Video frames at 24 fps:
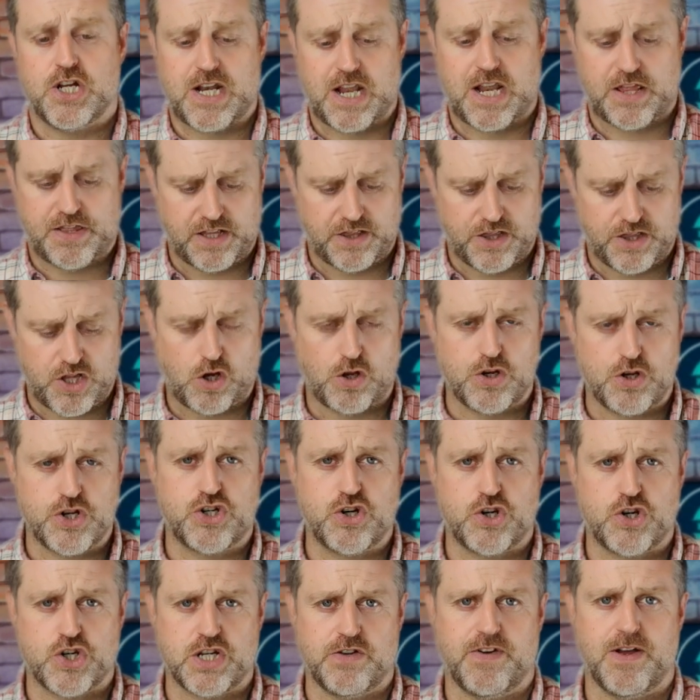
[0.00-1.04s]
I think the
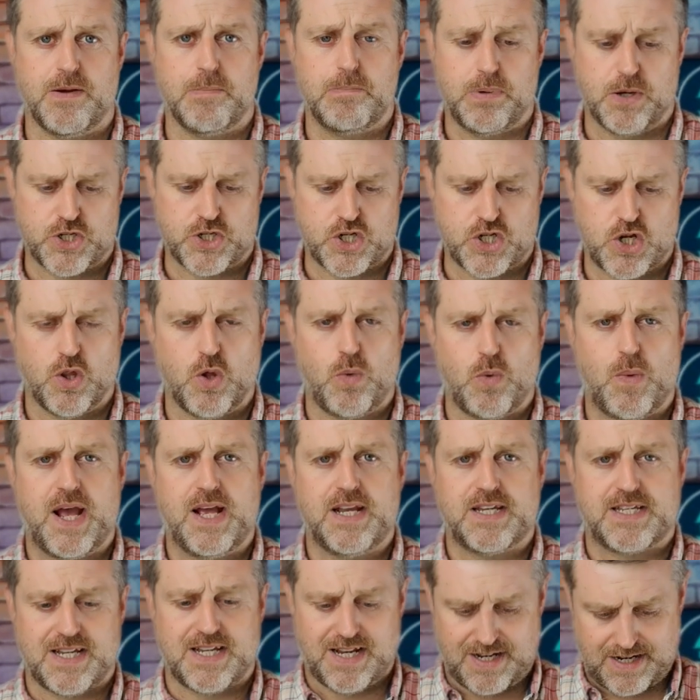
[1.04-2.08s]
construction of it puts all the weight
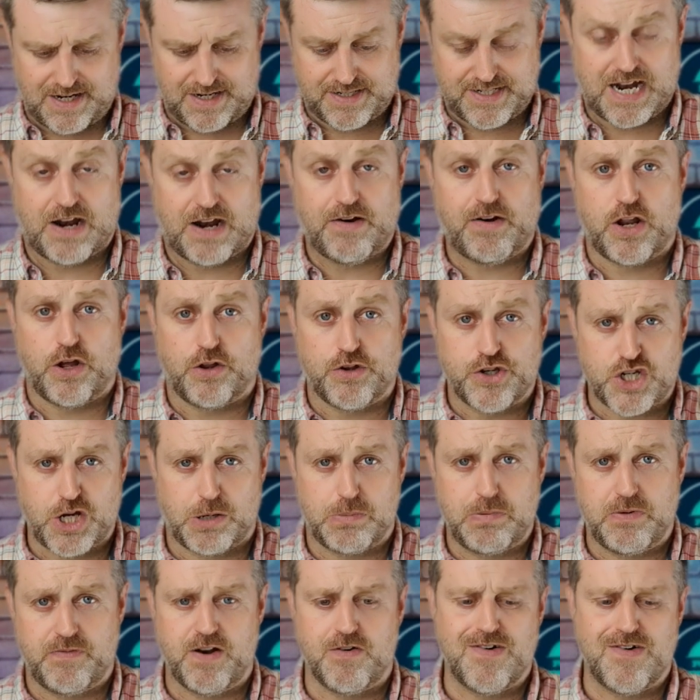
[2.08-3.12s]
directly on top
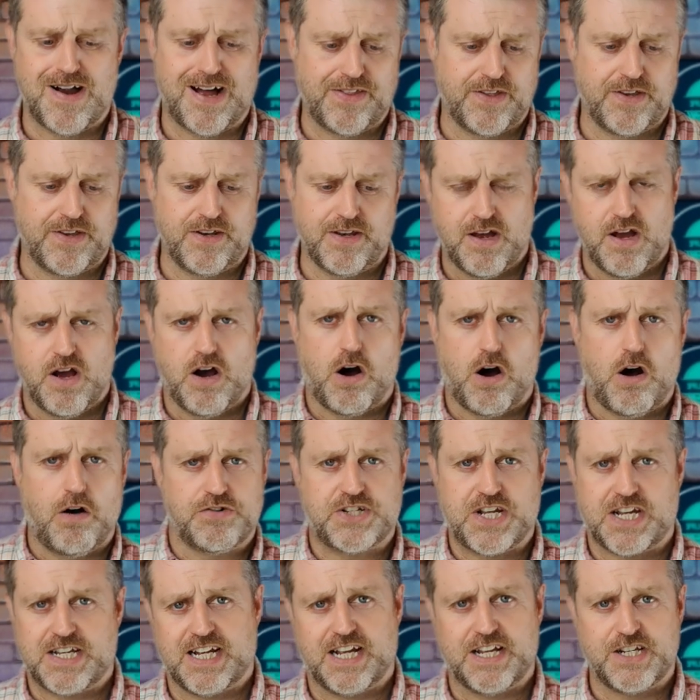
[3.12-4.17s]
of it rather than
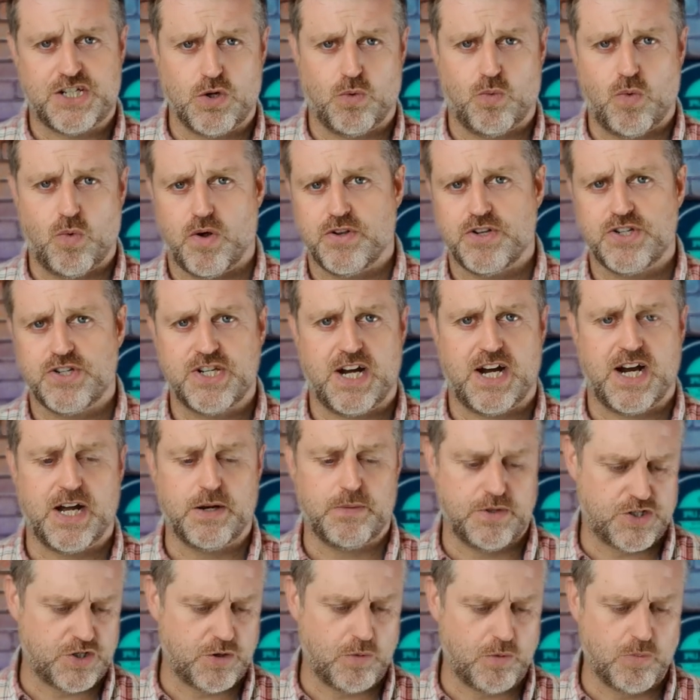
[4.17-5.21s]
offsetting it to one side. With
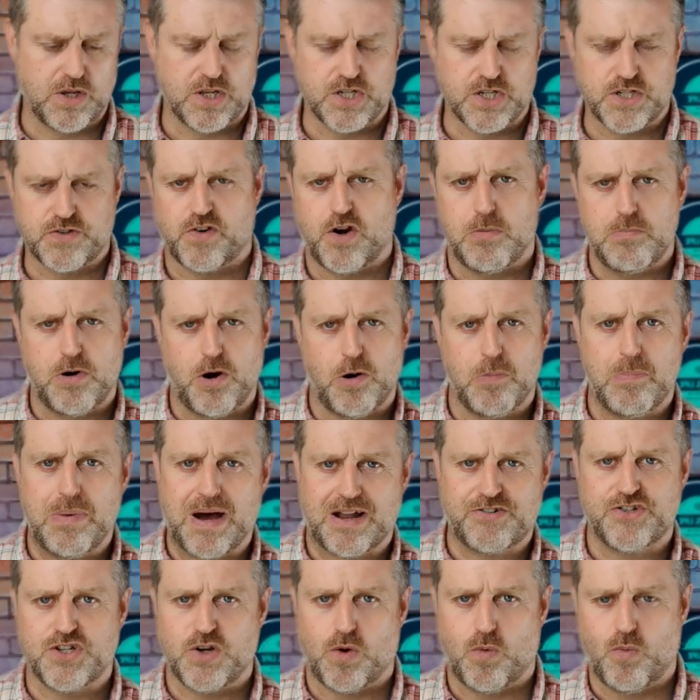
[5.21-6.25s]
some wheels have got more
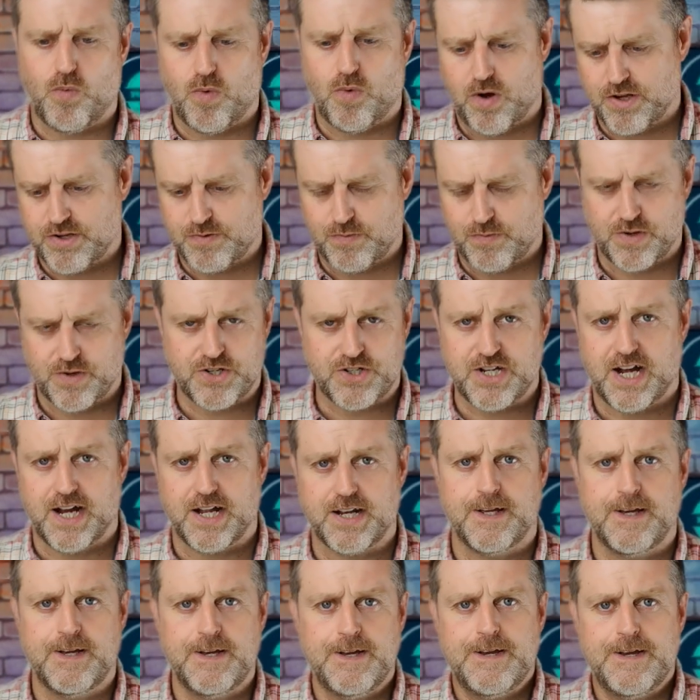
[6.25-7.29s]
batteries on one side,
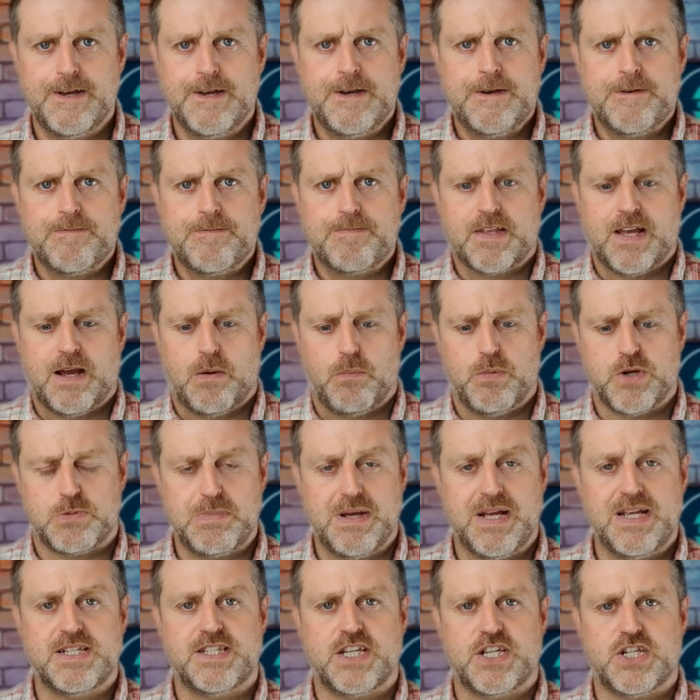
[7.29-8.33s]
which
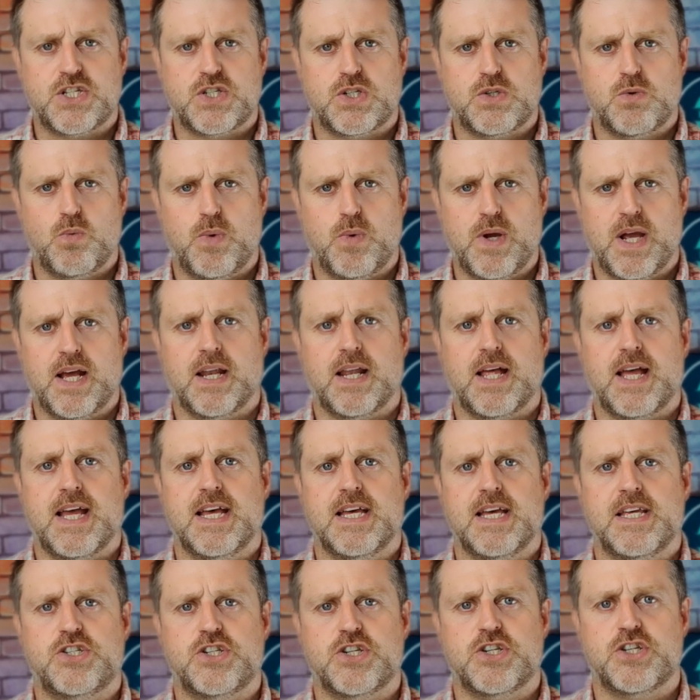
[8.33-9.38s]
means this wheel
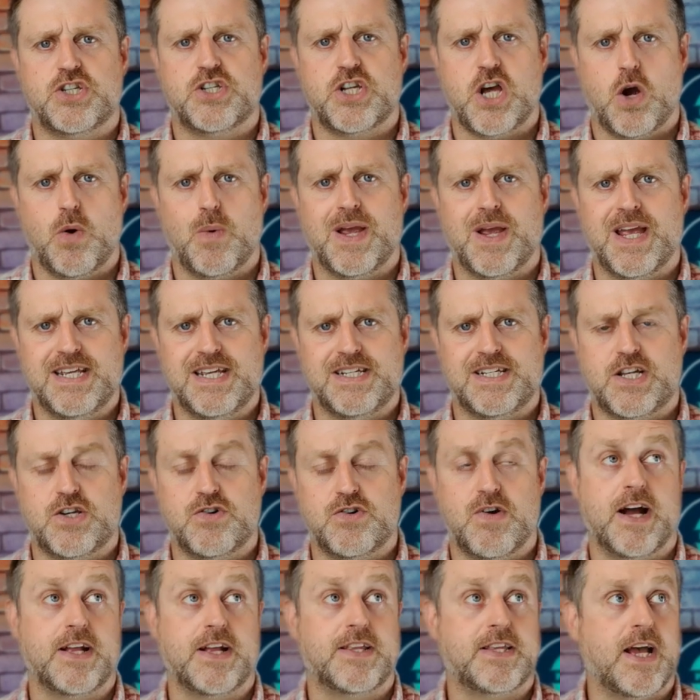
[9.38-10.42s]
is just so easy to
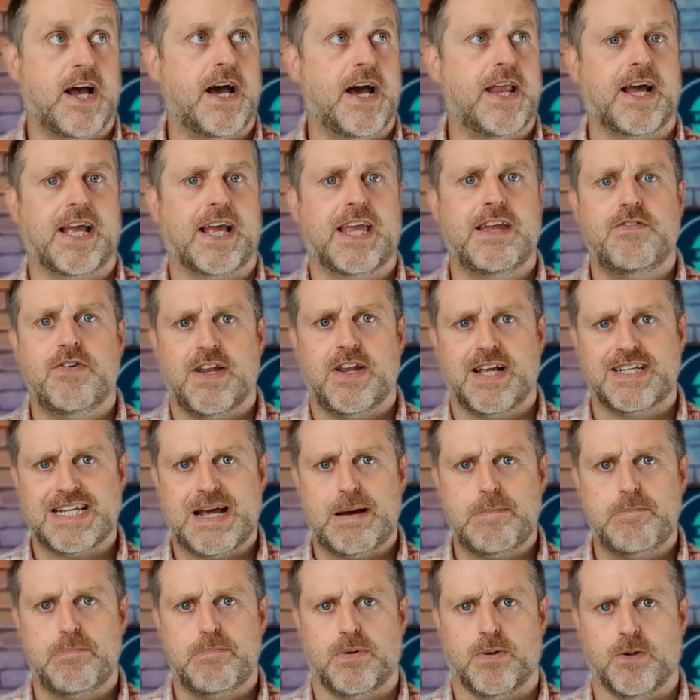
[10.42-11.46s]
ride. And I'll give you an
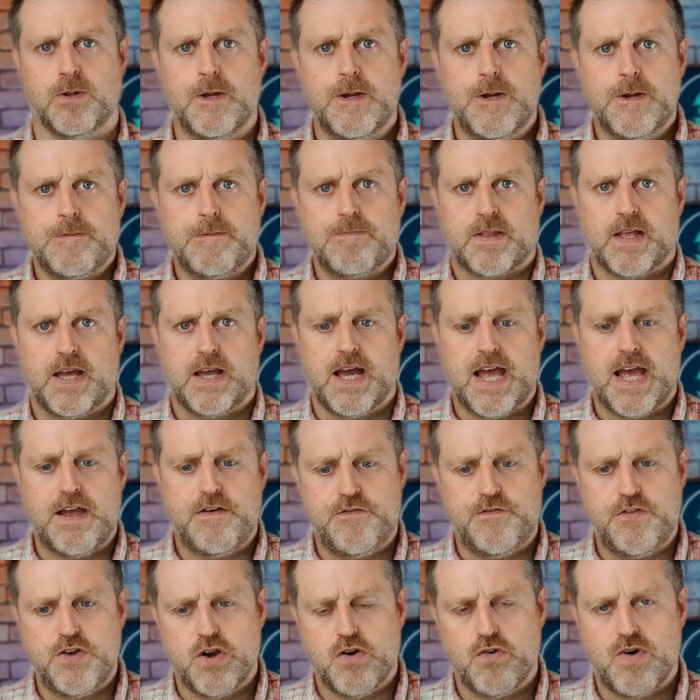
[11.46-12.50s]
example. If
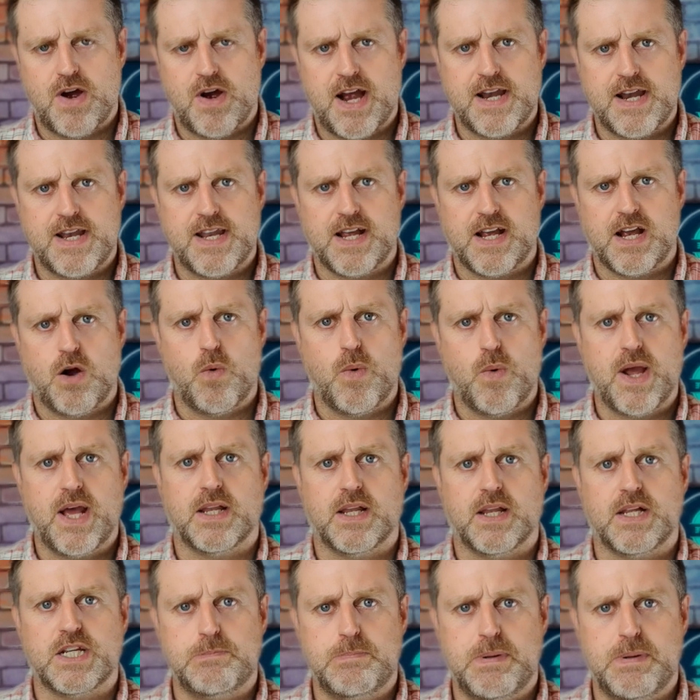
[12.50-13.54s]
you're riding a wheel at
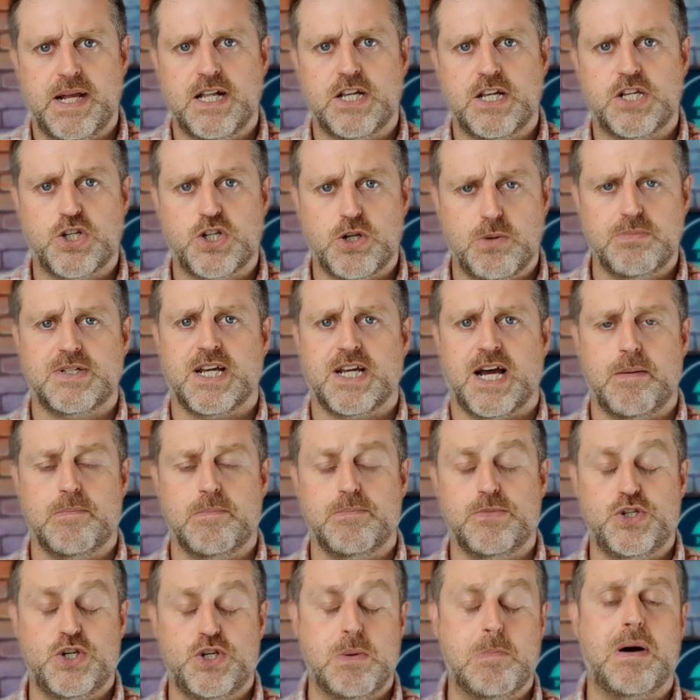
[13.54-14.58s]
speed, sometimes
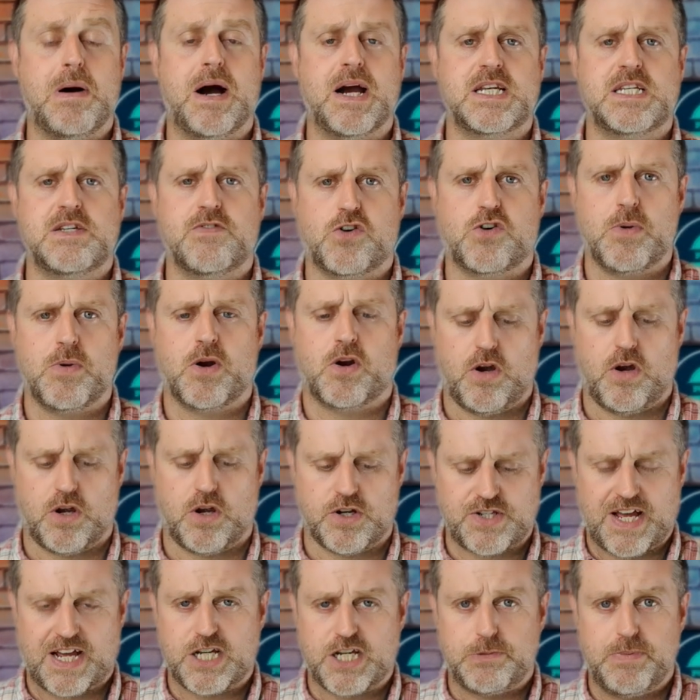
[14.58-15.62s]
you might have come across that
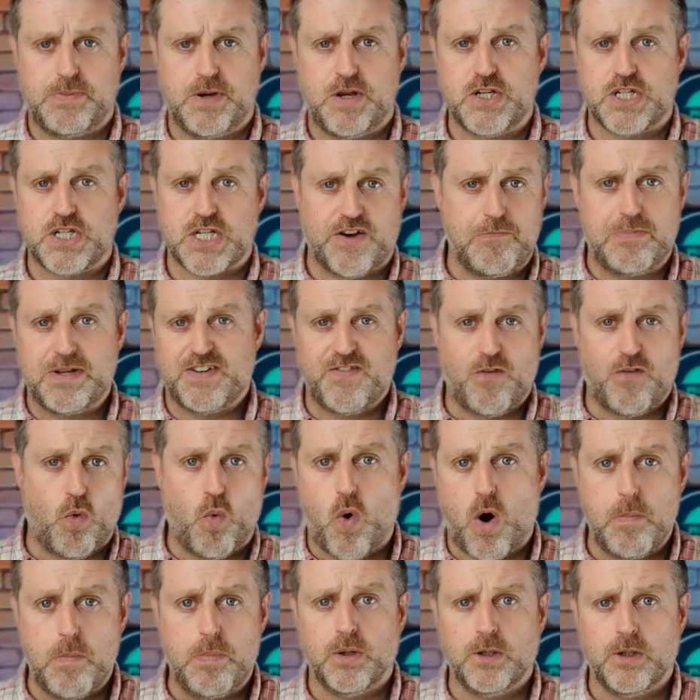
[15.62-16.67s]
experience of a bit of a
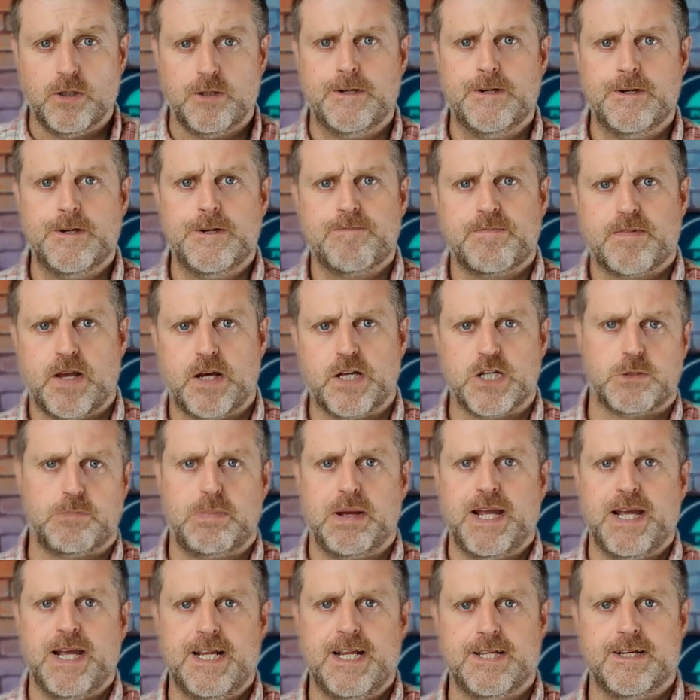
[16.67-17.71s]
wobble at speed.